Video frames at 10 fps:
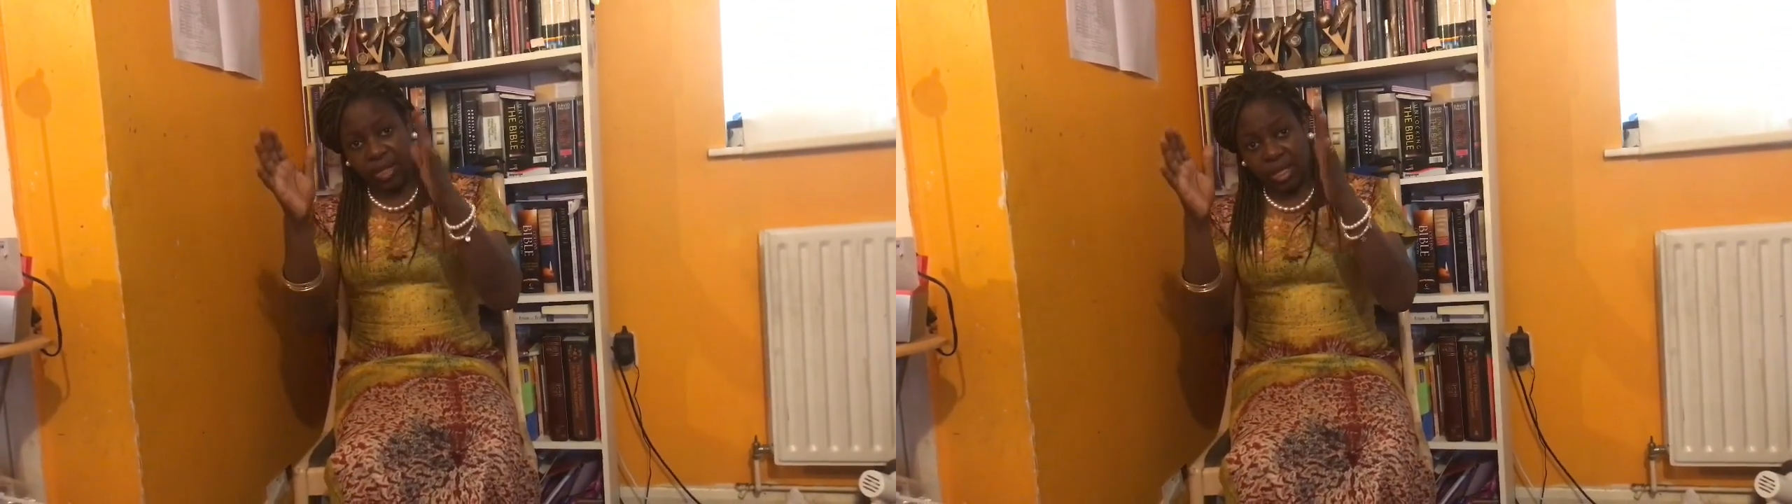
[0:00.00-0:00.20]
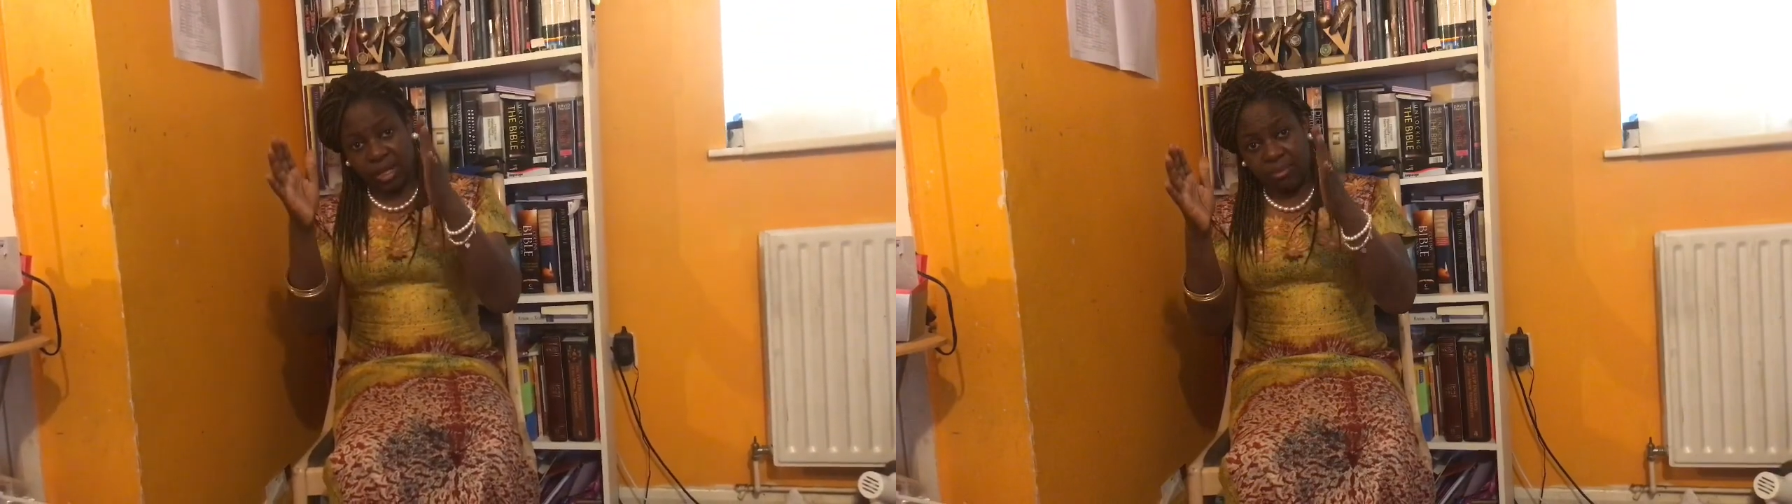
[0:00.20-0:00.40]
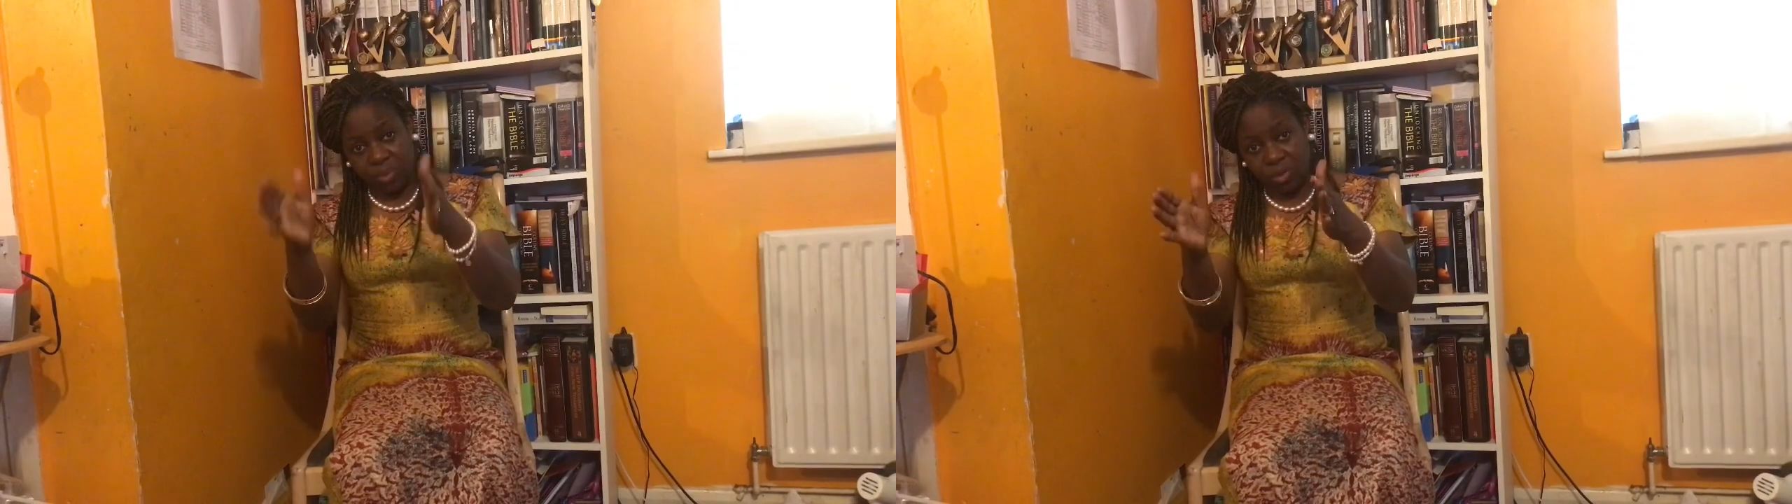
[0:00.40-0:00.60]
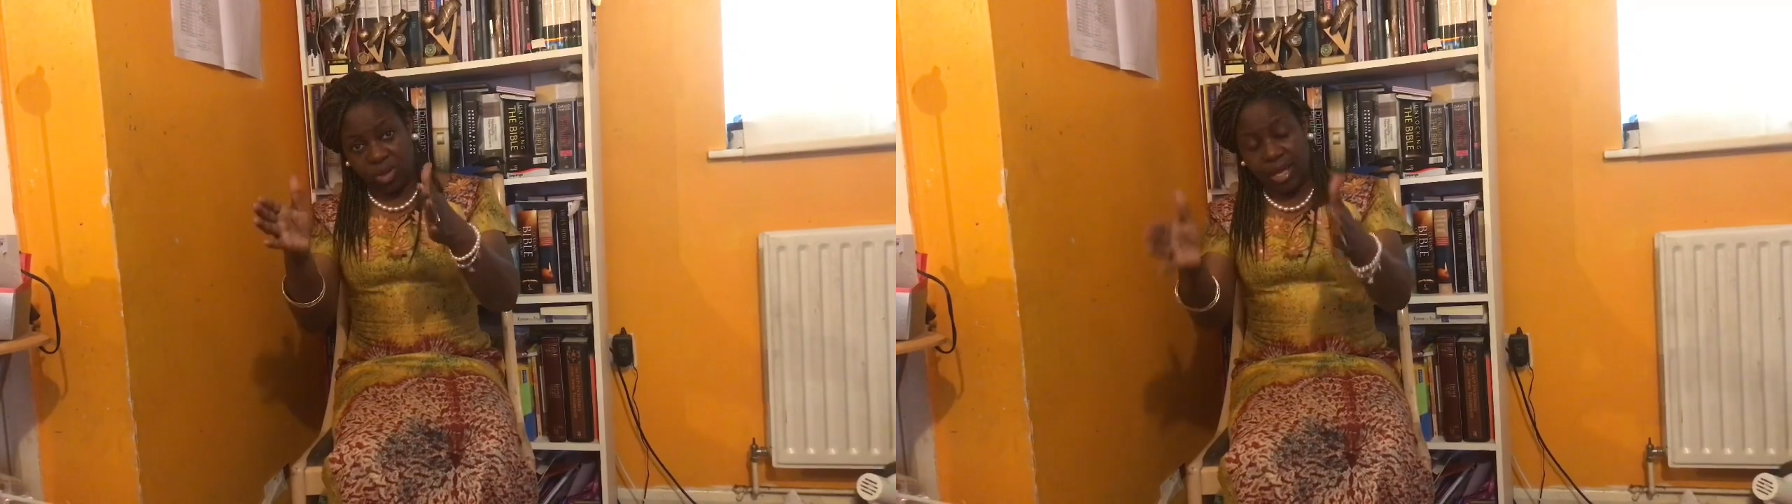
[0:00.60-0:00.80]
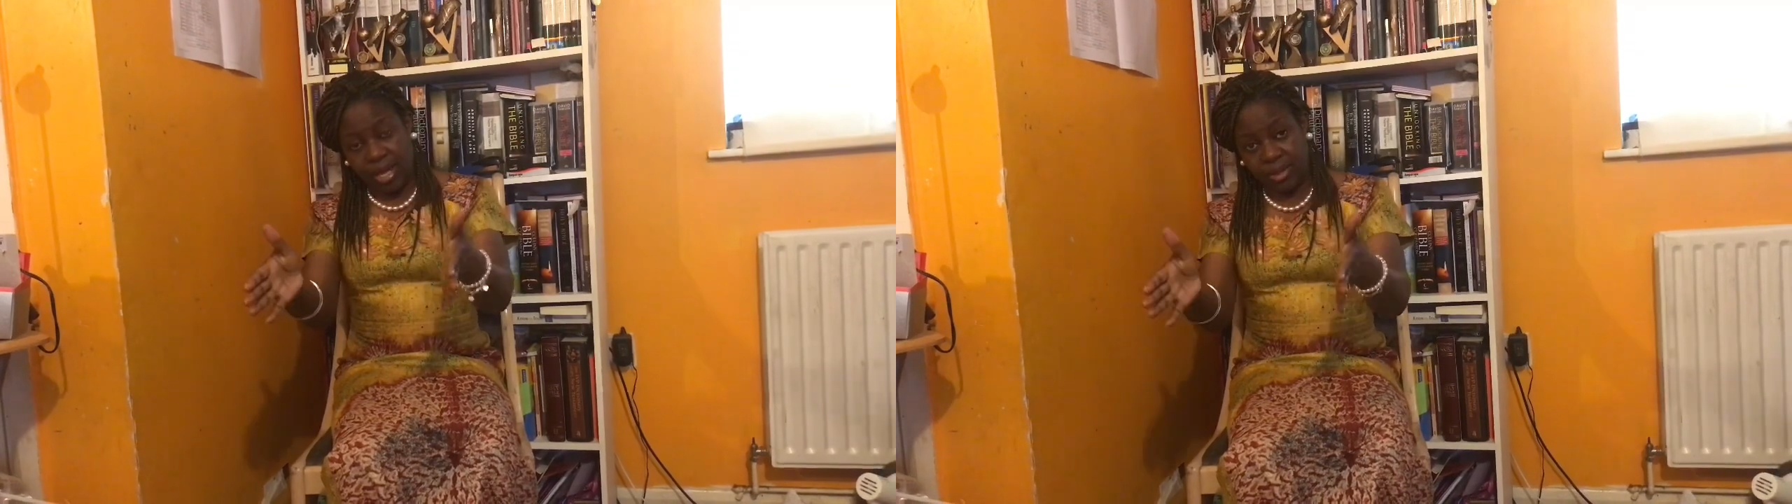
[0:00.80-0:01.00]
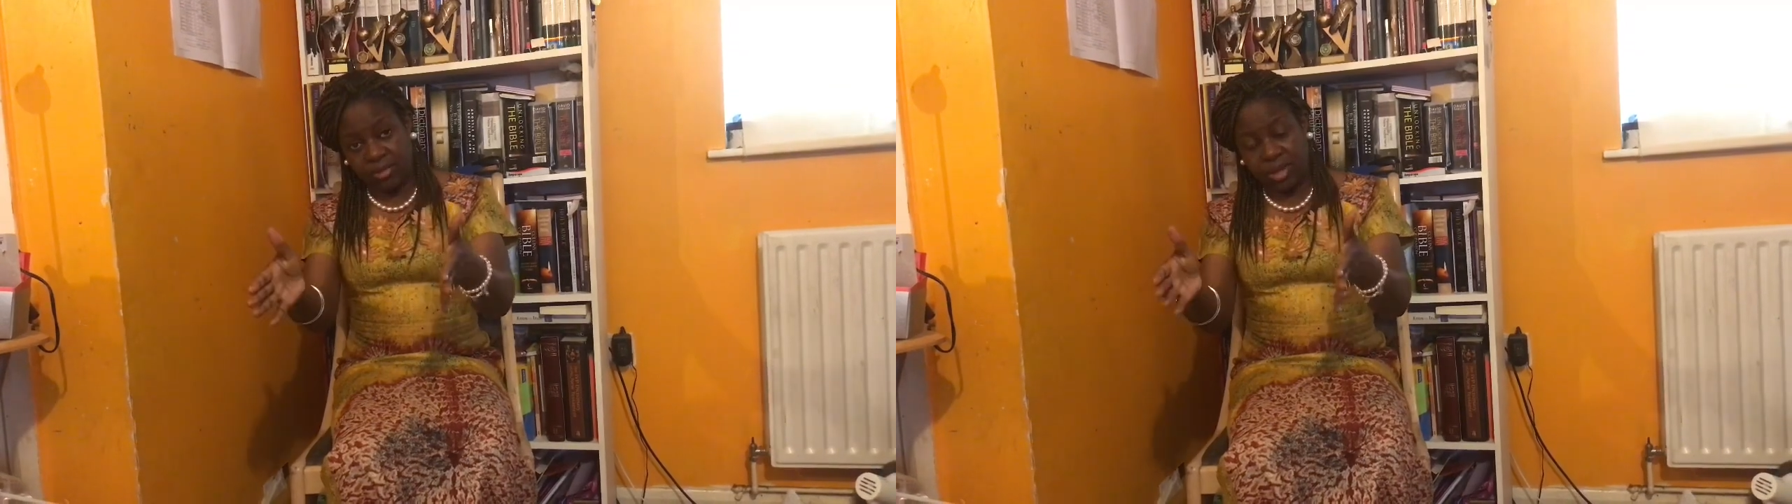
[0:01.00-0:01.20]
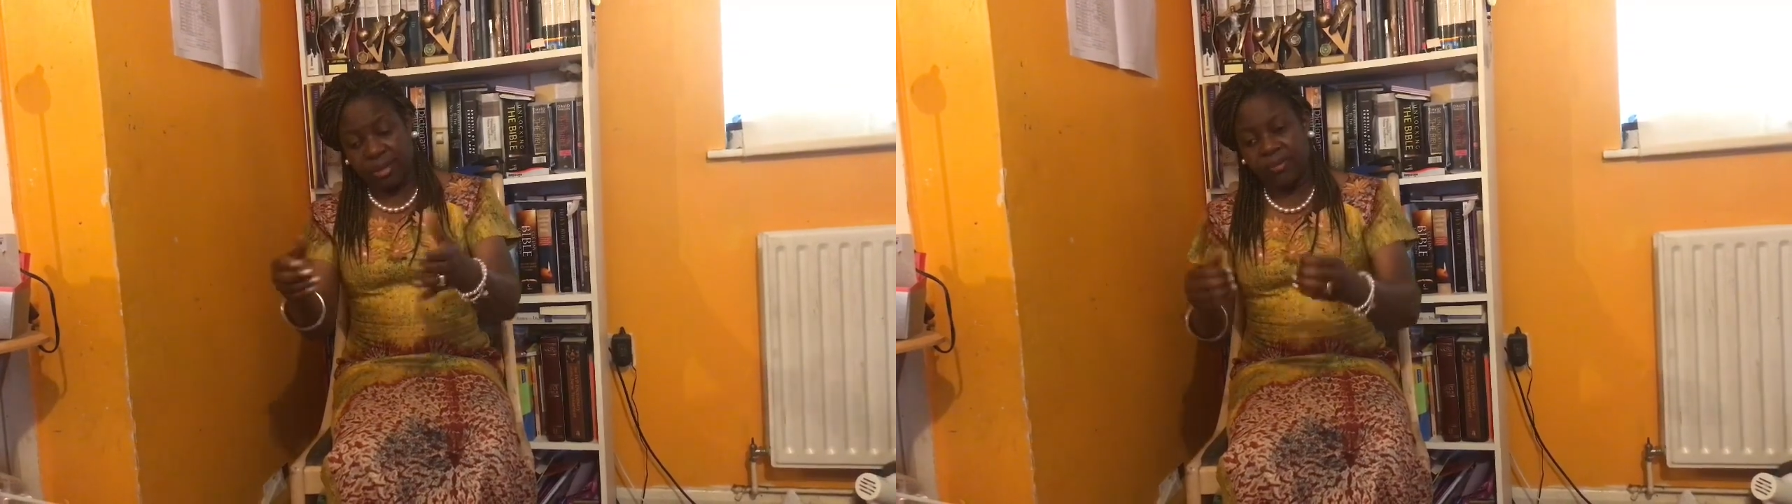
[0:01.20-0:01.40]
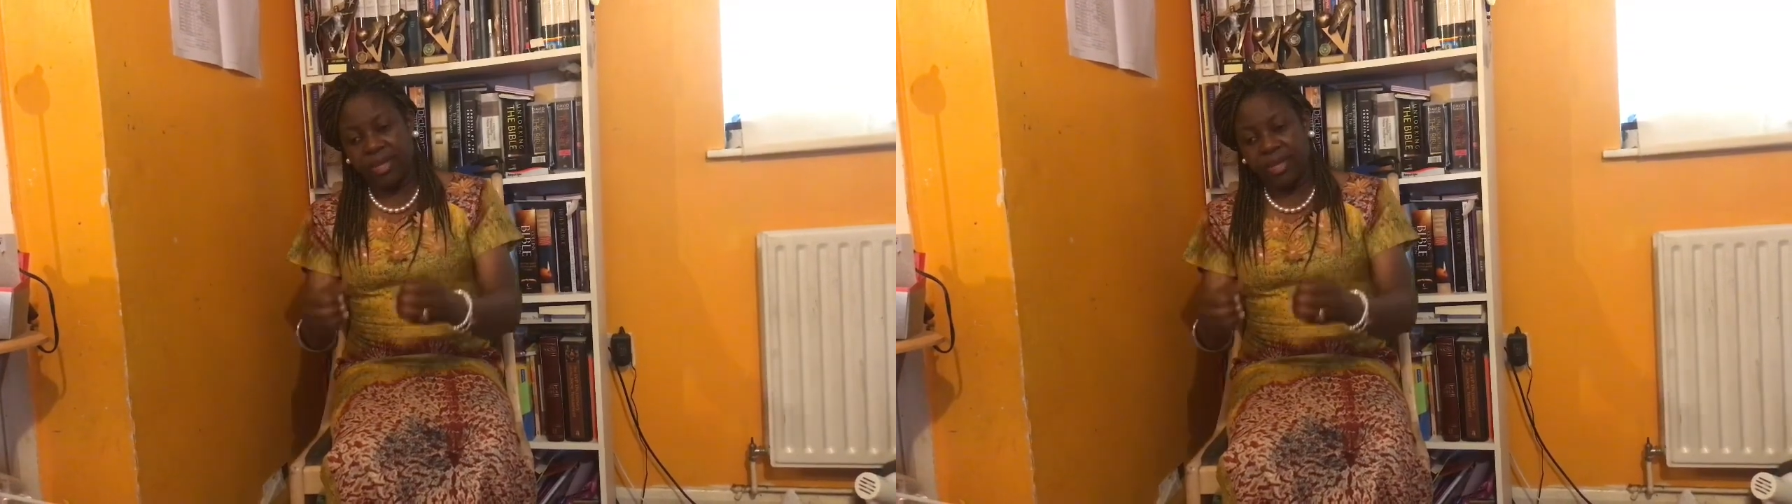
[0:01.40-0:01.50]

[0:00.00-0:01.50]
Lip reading: the book Ezra.